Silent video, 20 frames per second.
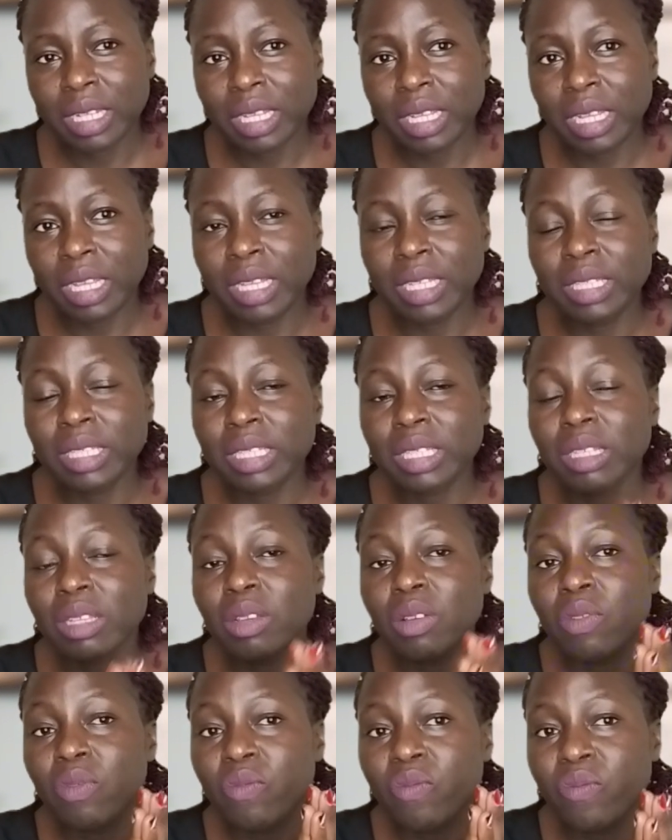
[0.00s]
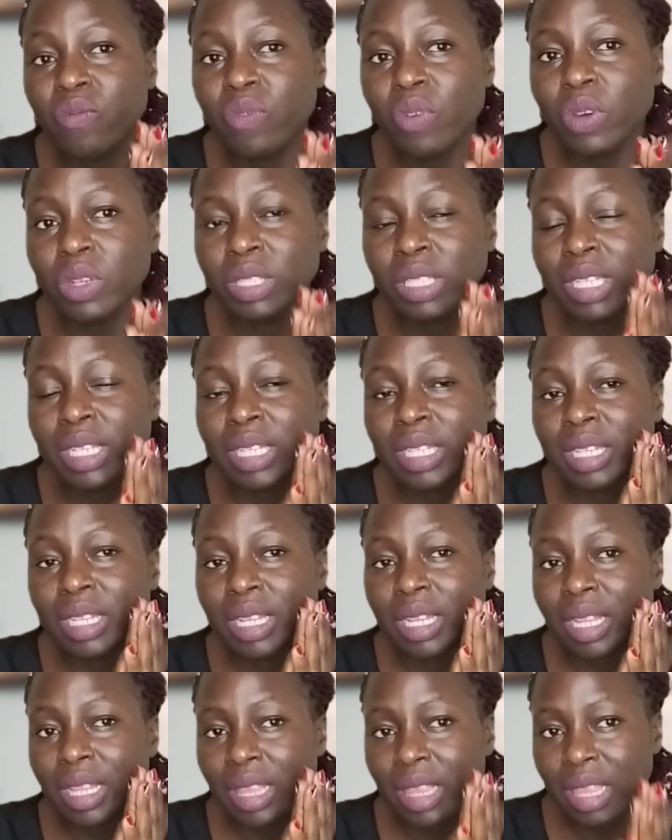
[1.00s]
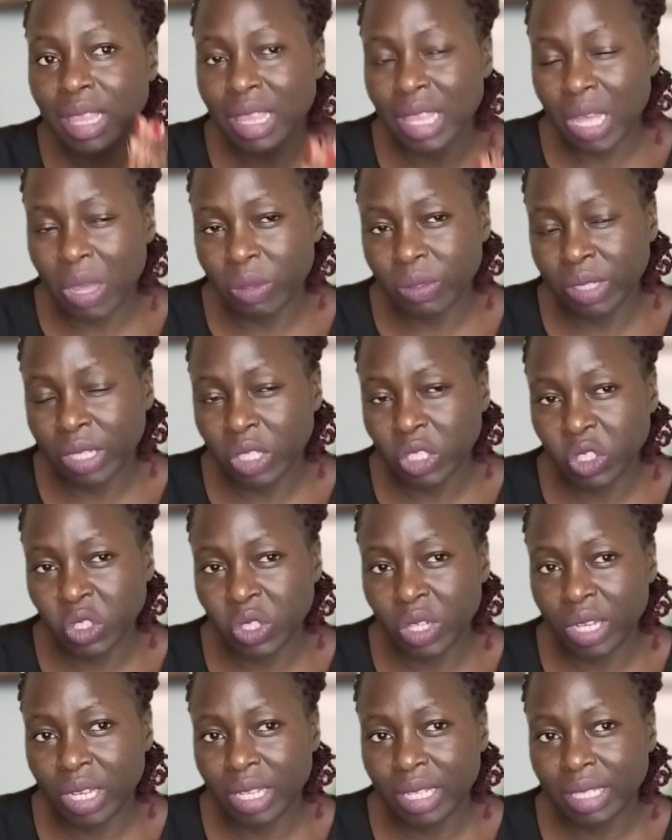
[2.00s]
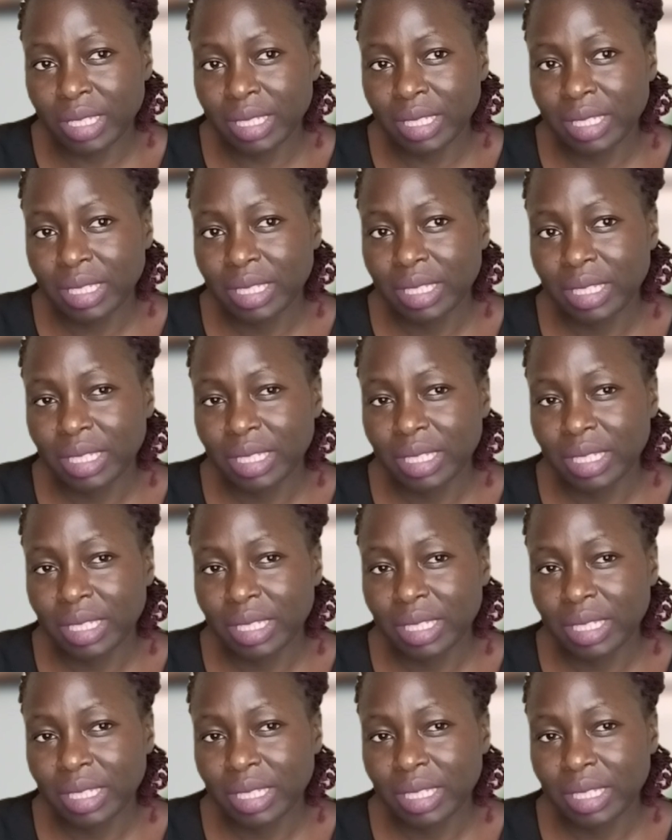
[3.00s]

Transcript: is 14,000 shillings.